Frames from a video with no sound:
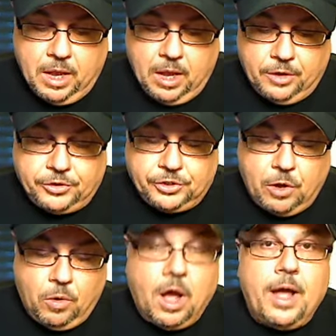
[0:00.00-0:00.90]

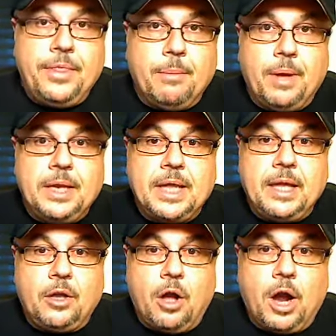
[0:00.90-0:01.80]
Also on the
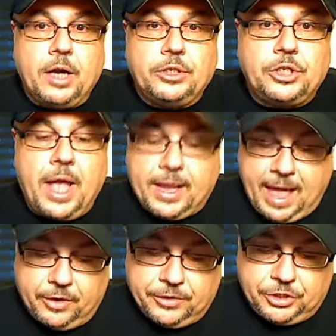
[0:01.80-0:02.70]
Monday card, check
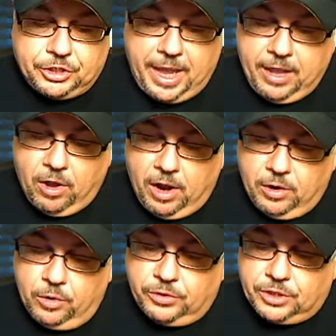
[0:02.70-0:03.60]
out
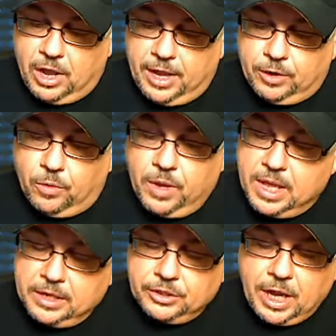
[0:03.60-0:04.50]
J.R. O'Donnell.
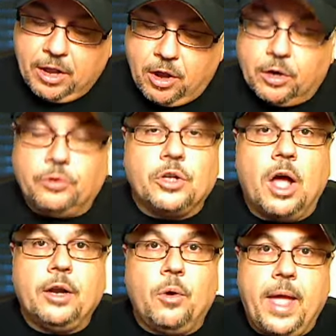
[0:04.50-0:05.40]
J.R.
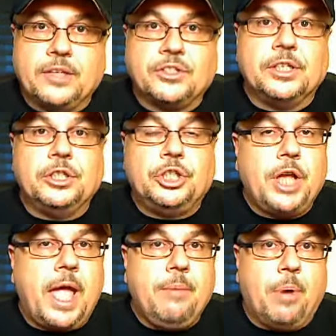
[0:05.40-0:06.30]
O'Donnell has a
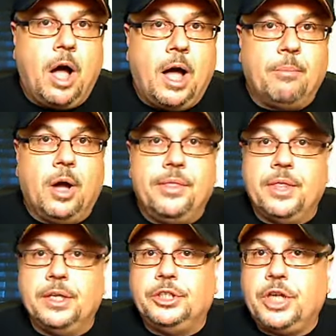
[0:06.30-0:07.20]
J bomb on
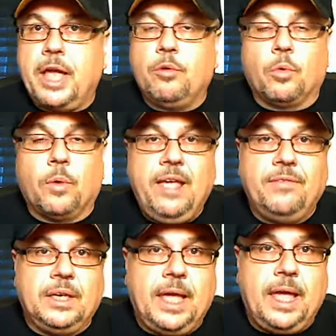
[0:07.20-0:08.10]
the Jet
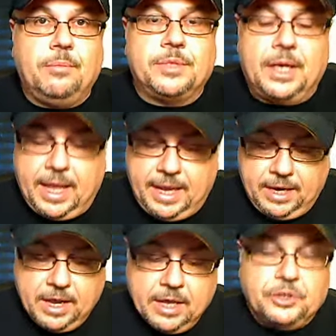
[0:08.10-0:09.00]
Raven game
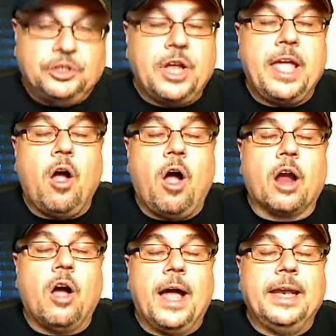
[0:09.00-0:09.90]
tonight.
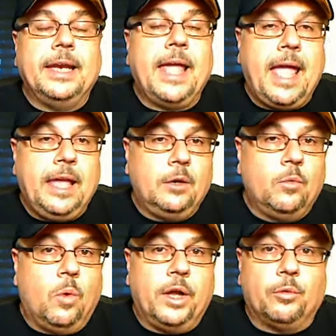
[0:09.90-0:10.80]
J.R. on an 8
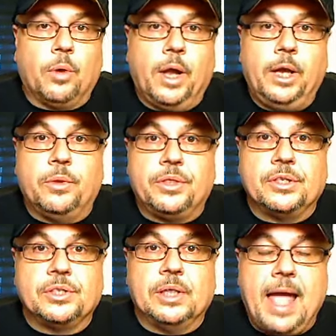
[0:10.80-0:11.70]
and 1 run with
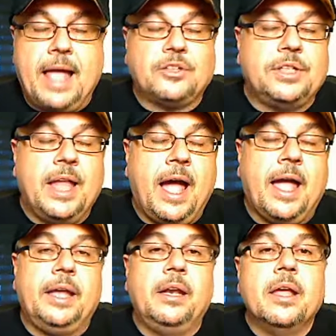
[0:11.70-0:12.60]
his last
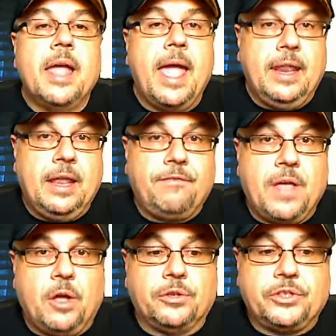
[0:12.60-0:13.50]
nine
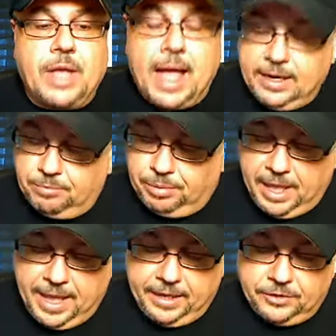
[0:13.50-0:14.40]
NFL side
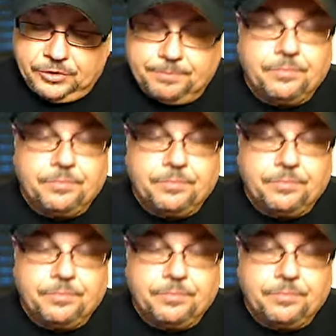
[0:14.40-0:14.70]
plays.